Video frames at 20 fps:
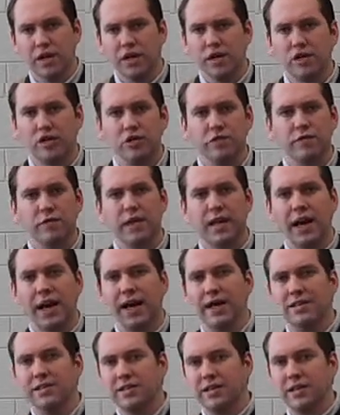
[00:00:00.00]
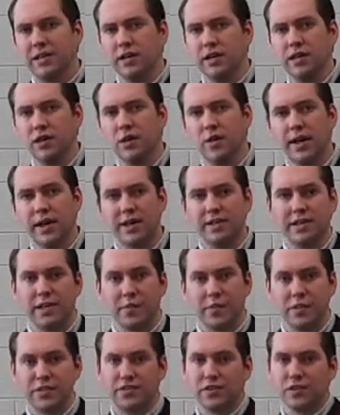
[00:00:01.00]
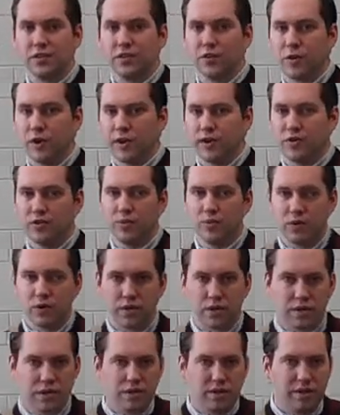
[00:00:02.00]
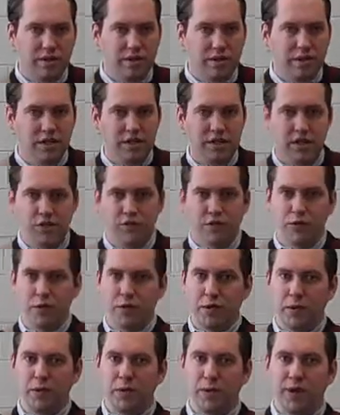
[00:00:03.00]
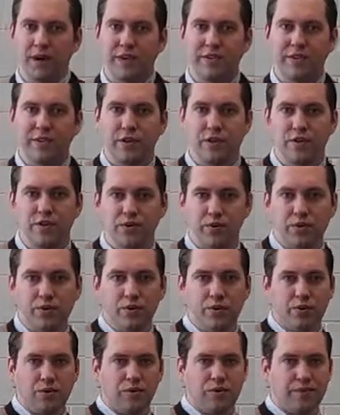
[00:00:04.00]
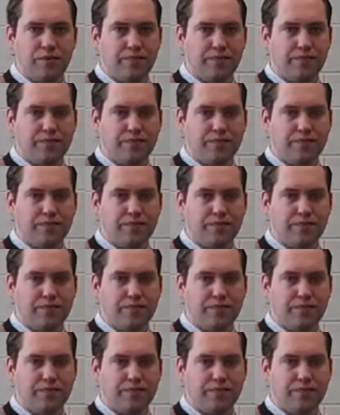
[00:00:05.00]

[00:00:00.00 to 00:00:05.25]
You've got to know how debits and credits work. If you memorize those rules,